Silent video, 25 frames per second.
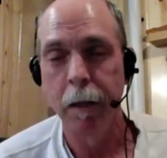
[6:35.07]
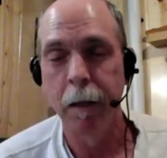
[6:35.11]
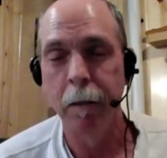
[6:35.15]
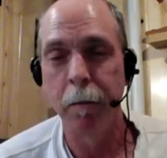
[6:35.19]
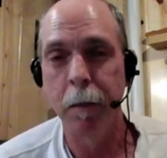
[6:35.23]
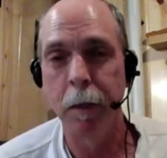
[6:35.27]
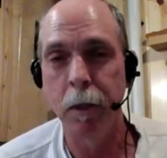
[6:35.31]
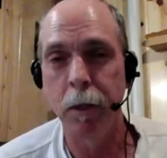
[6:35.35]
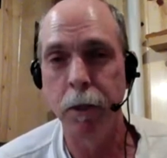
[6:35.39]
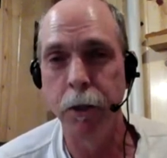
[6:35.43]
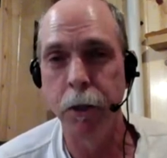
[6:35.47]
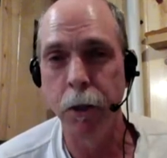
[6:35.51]
The
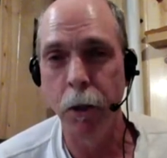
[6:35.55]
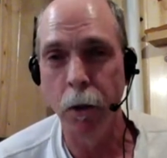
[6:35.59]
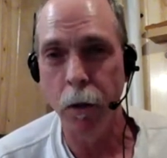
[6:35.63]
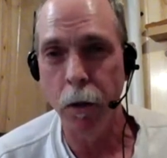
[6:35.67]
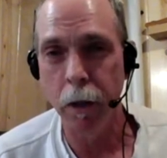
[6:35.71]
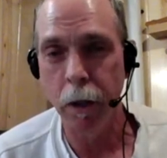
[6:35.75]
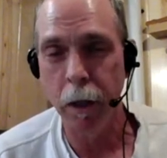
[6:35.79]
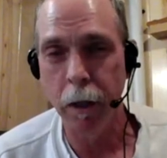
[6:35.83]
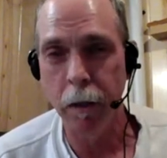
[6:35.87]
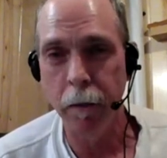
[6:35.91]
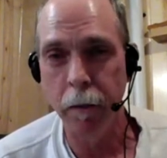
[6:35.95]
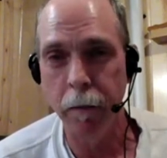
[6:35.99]

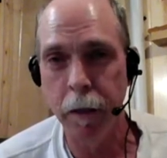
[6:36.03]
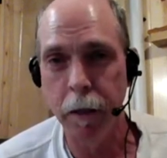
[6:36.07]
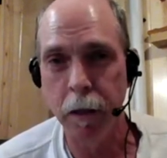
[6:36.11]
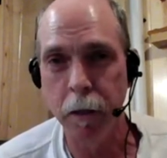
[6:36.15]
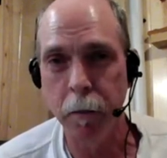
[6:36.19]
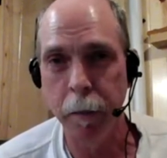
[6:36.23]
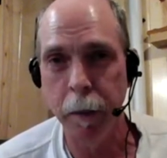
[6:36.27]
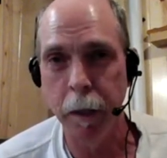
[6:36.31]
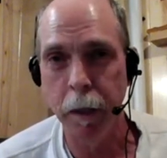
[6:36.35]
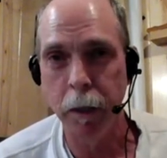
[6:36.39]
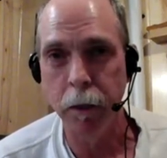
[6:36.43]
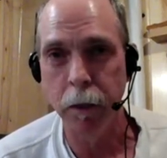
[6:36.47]
majority of
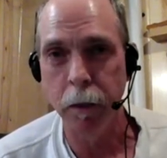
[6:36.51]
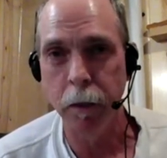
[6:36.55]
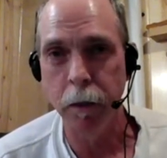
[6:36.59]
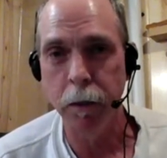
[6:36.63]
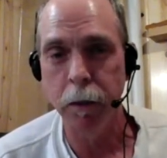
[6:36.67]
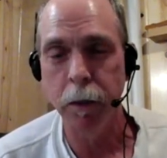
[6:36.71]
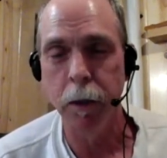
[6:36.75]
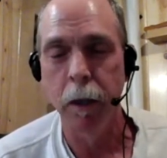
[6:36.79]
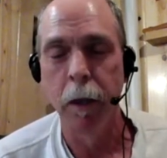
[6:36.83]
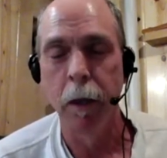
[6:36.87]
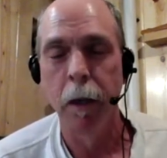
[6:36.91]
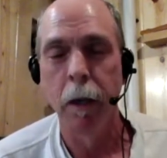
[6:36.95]
these
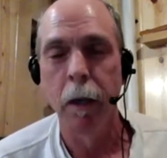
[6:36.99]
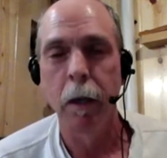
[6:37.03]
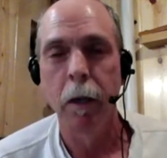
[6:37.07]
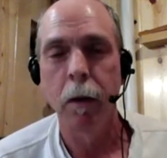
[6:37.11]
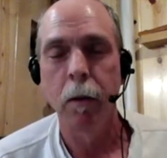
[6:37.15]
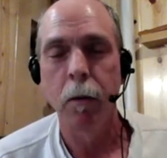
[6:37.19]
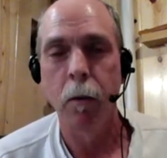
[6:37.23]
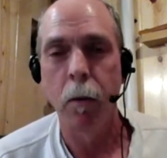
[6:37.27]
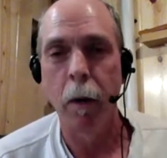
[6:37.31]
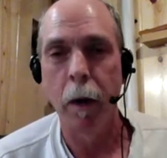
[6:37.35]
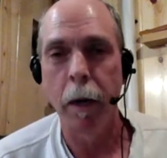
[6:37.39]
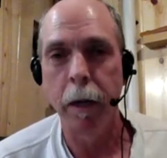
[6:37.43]
pictures
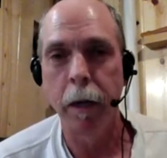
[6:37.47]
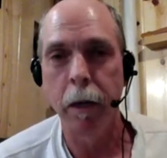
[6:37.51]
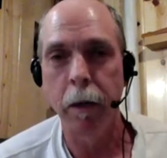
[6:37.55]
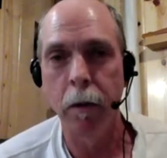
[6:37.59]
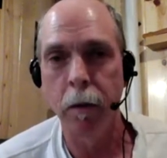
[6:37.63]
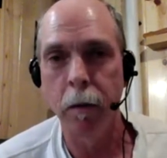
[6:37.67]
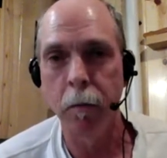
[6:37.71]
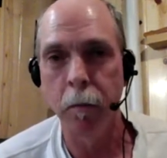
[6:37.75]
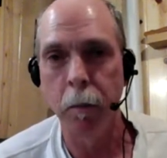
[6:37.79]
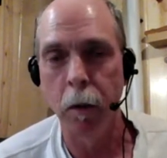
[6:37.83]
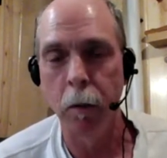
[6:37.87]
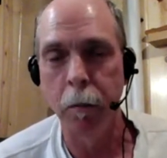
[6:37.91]
right
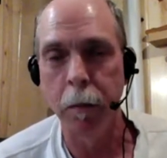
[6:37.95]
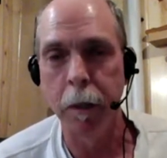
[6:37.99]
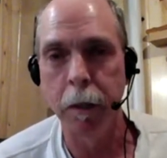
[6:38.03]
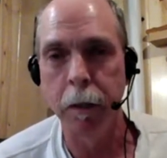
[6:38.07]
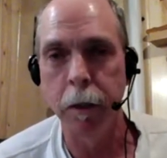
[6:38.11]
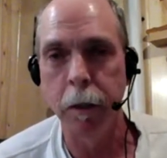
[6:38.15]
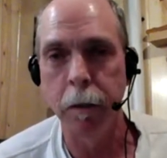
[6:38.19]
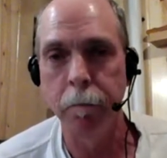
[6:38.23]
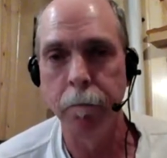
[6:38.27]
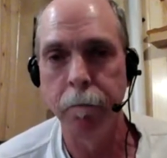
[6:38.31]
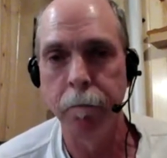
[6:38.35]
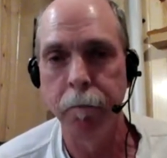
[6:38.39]
here in
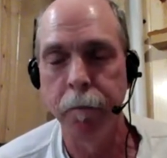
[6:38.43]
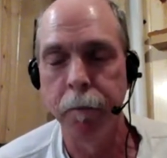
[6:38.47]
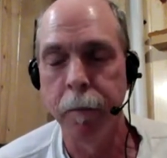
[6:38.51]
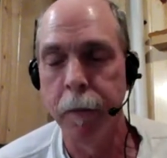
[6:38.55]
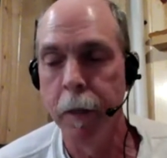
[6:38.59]
Bloomington.